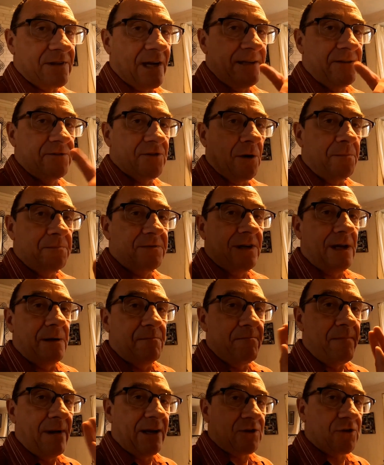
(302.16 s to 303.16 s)
I say, top
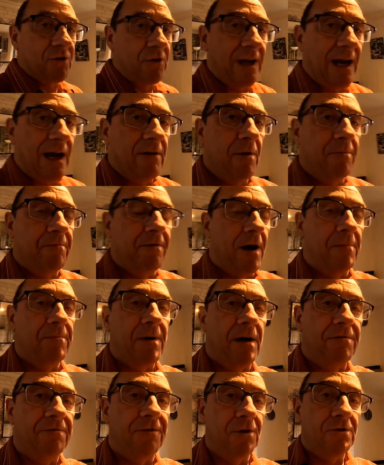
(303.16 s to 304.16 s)
tip, make sure you have a, a,
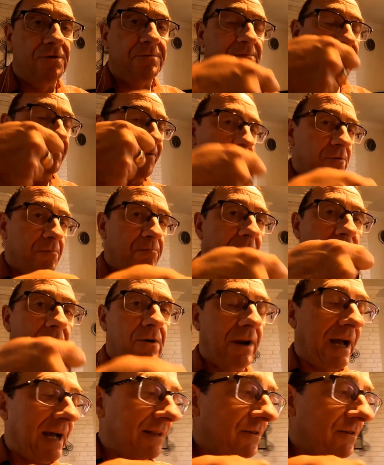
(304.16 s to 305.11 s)
a full, full blown